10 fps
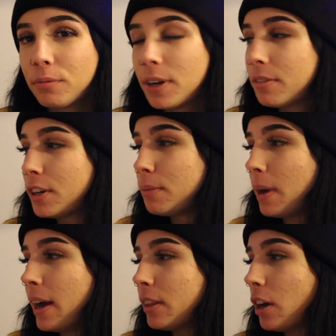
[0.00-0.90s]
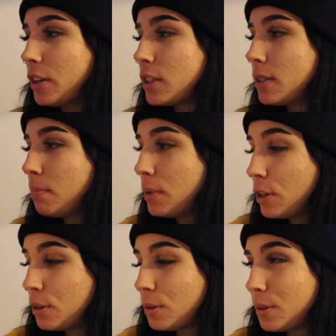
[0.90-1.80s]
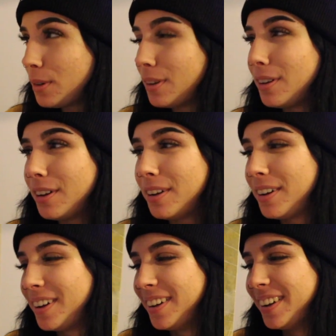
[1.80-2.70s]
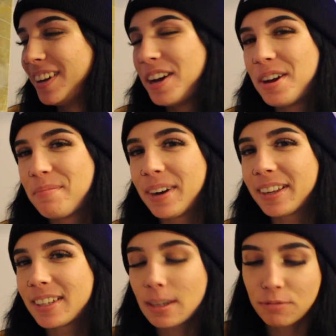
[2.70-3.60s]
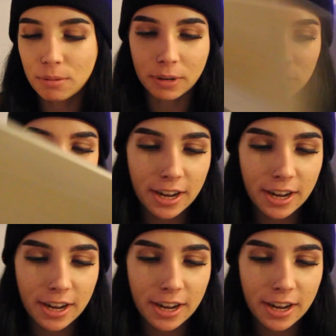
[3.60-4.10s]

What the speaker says: River by La Dispute. Picked this up from merch